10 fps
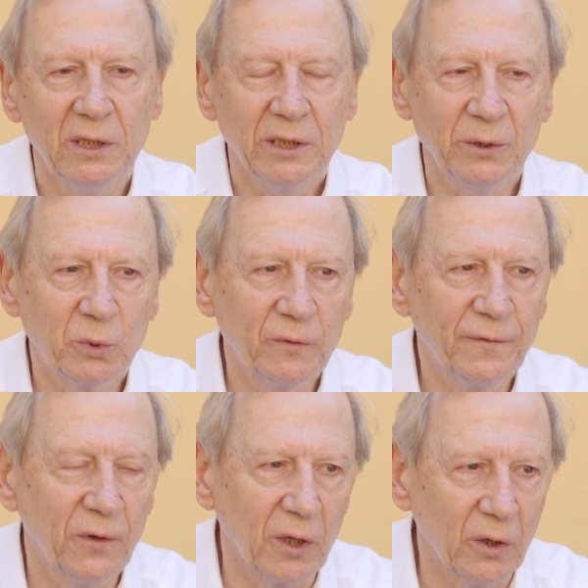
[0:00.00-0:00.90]
It will
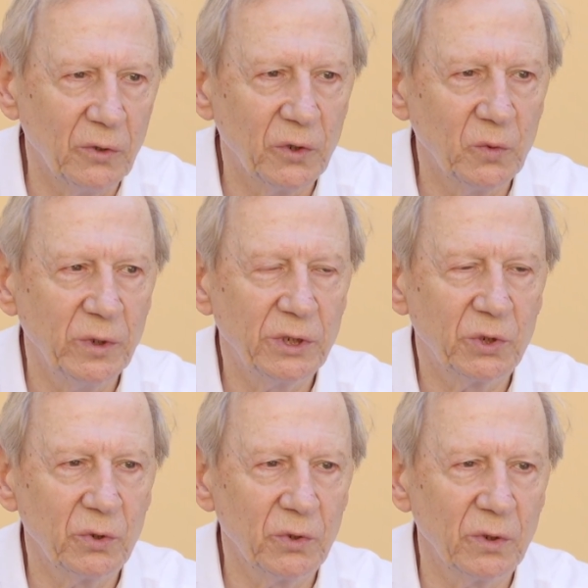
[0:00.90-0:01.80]
follow that we
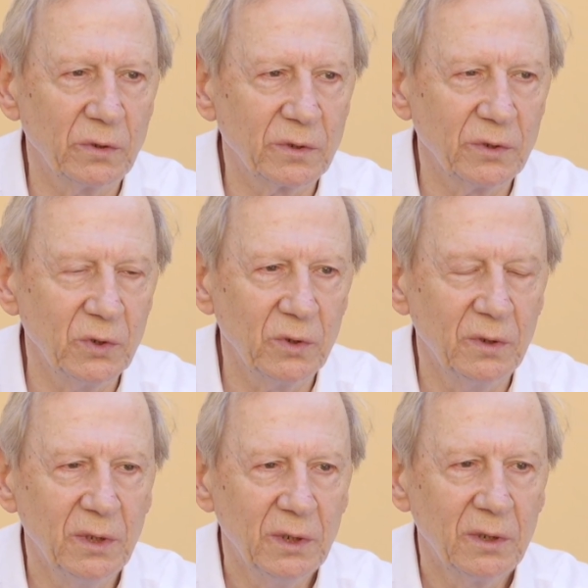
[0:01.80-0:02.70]
should look to
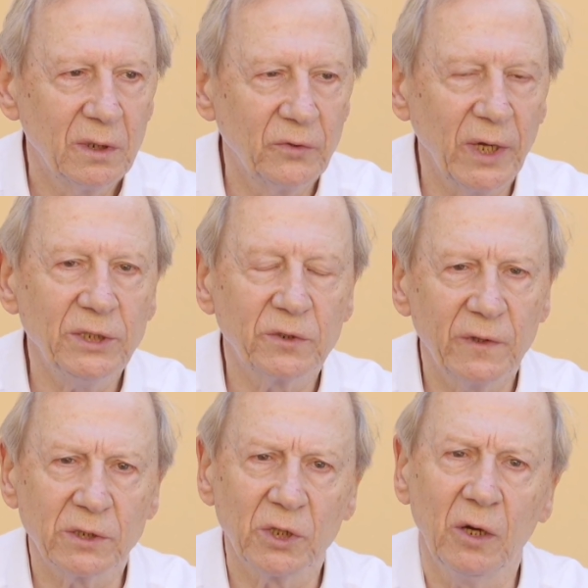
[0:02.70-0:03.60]
a range of
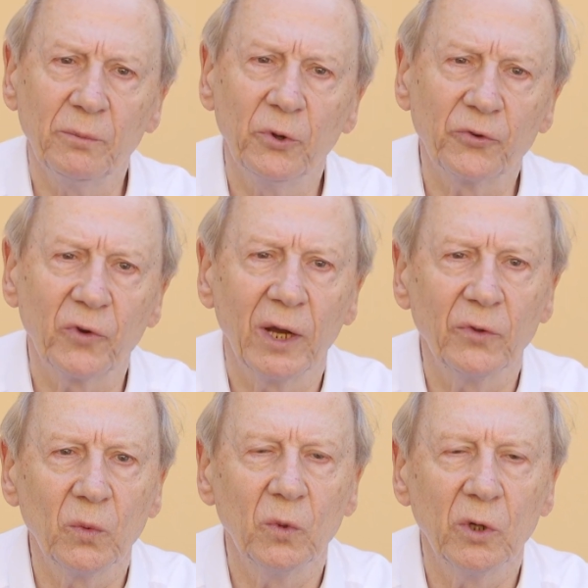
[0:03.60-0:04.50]
examples
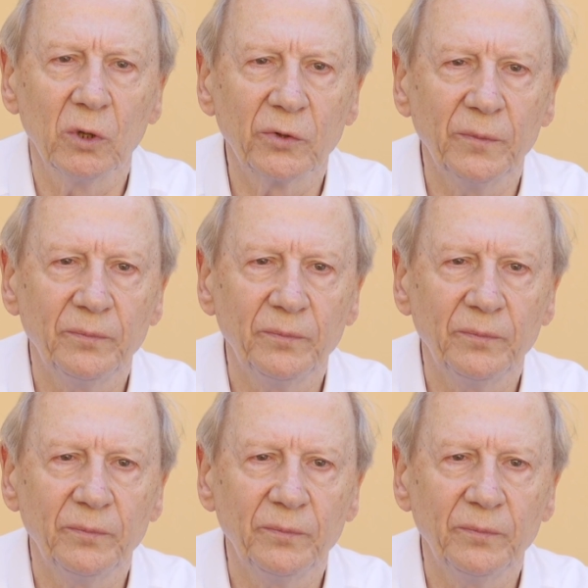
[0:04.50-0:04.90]
around the world,